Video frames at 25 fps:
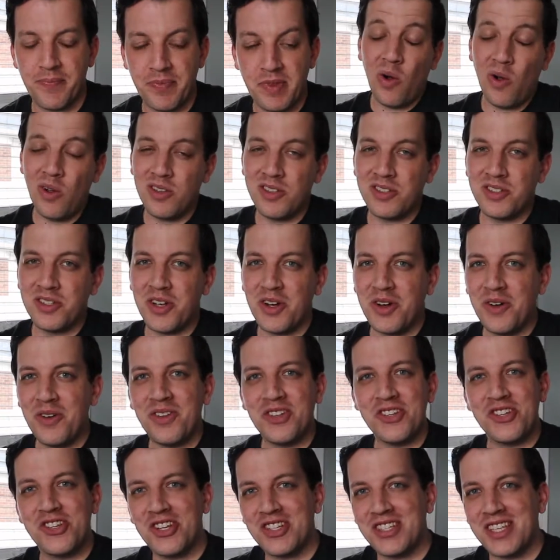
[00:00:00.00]

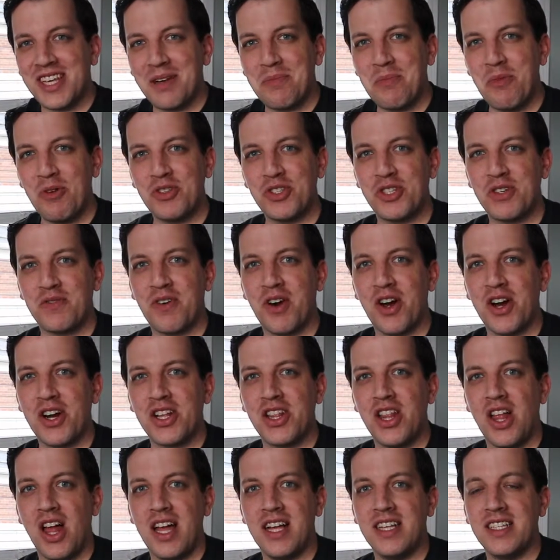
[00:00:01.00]
Also, just like most of our
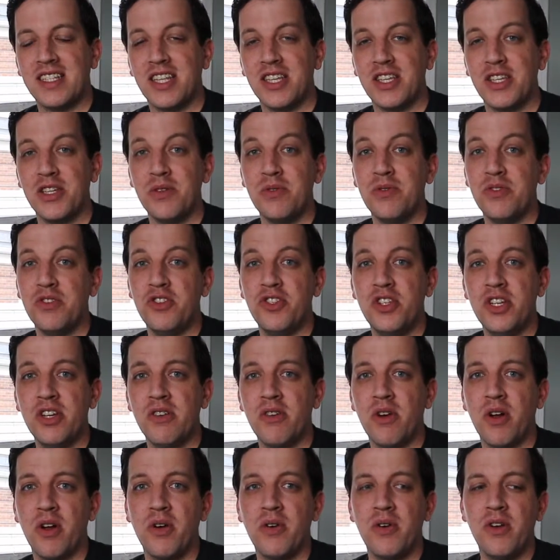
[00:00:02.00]
clients that use
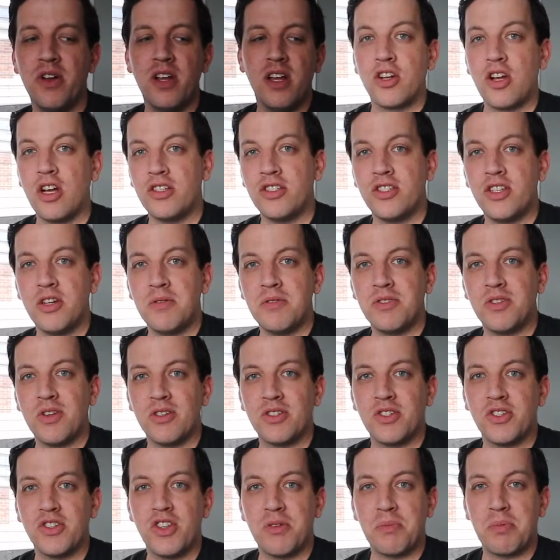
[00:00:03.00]
Xero, Gusto is
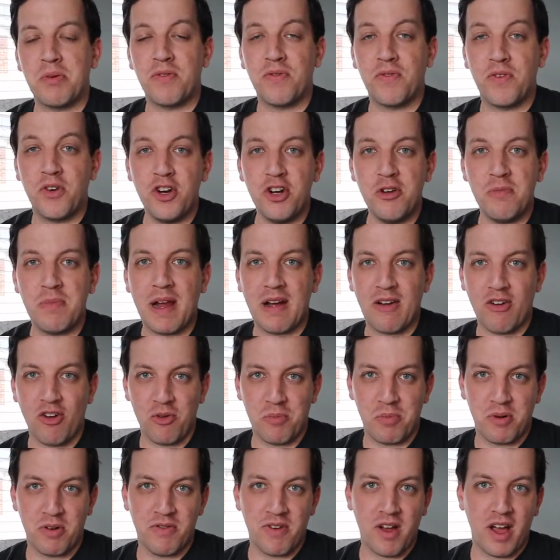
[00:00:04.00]
also the preferred
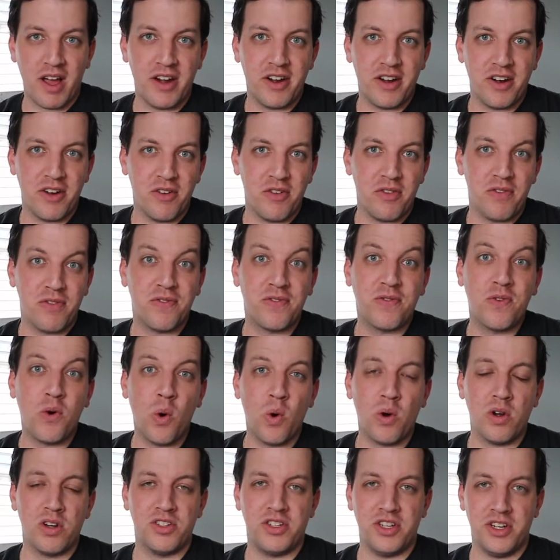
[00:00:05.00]
payroll provider
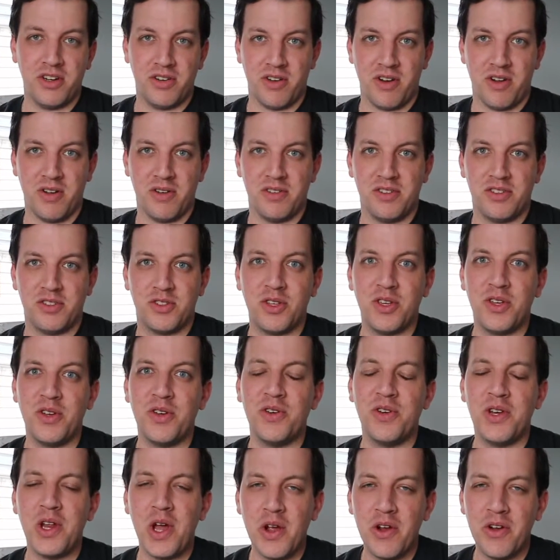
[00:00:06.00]
for Xero. So you
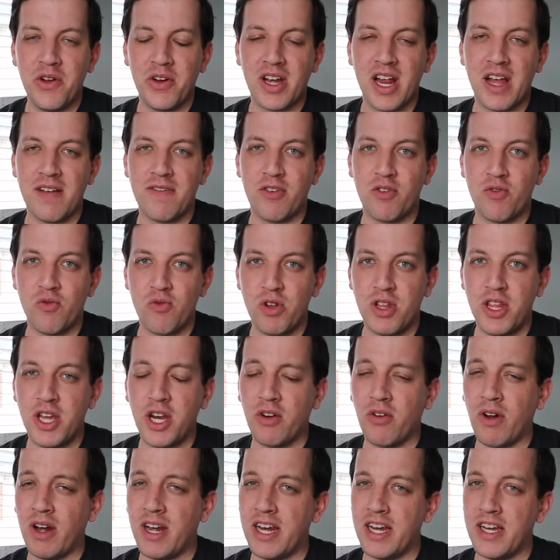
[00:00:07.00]
know you're gonna have a really
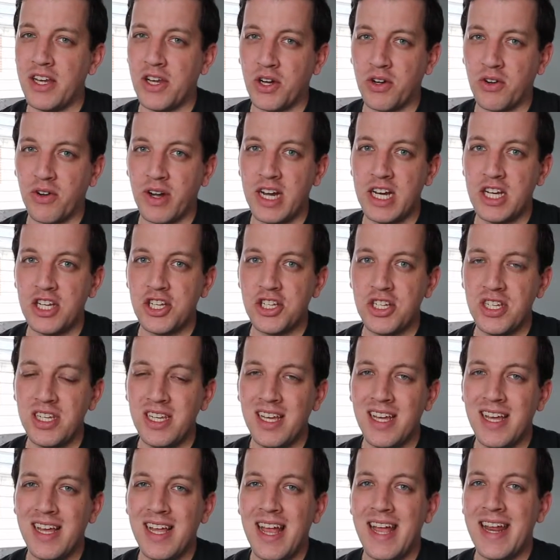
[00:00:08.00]
great integration
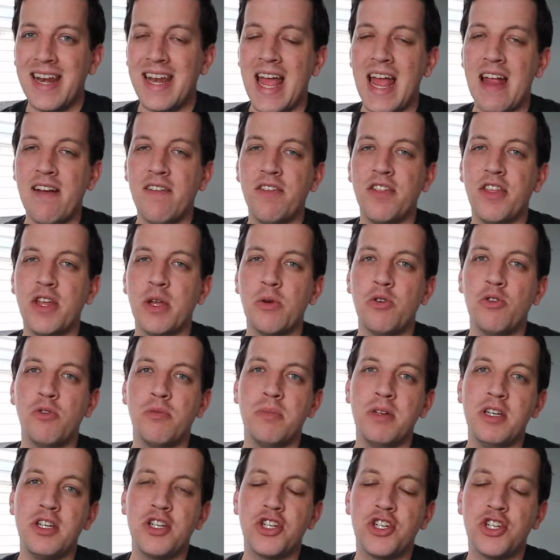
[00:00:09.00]
and everything will
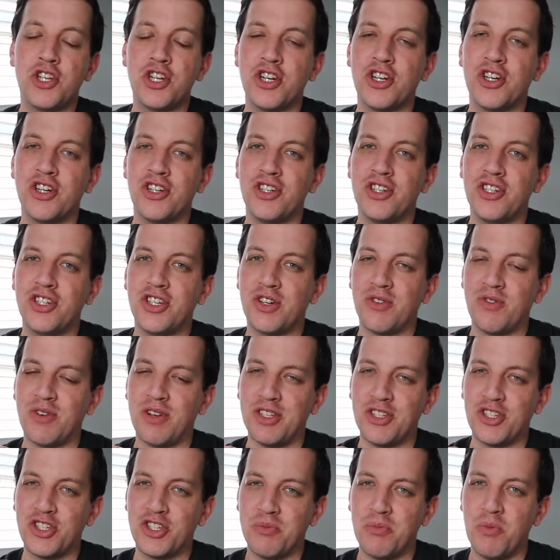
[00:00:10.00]
be sure to
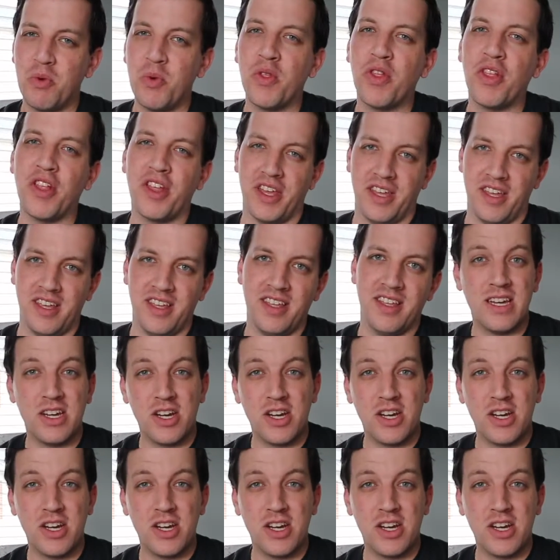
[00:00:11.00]
run smoothly.